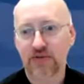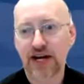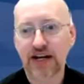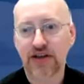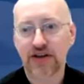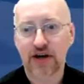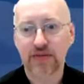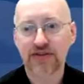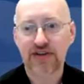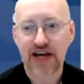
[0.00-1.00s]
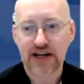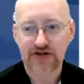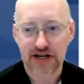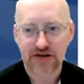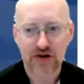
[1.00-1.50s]
read the
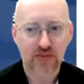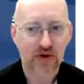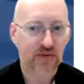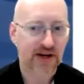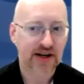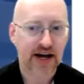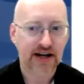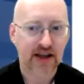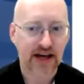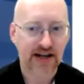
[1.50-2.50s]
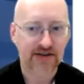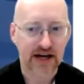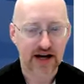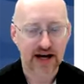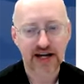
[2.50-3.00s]
WCAG 2.1 guidelines
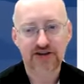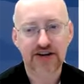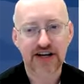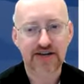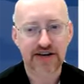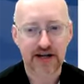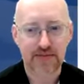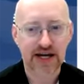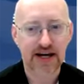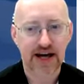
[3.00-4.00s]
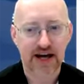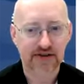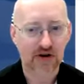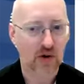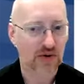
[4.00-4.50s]
at
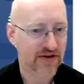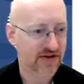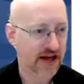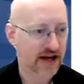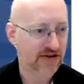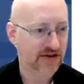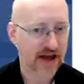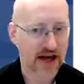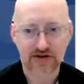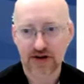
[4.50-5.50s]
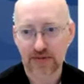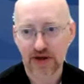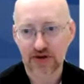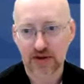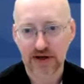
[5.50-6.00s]

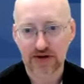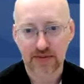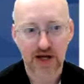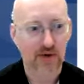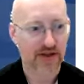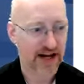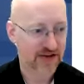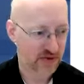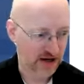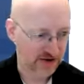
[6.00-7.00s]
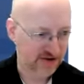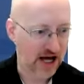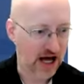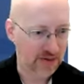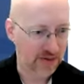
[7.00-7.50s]
https://www, and that's where I
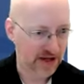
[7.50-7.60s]
stop,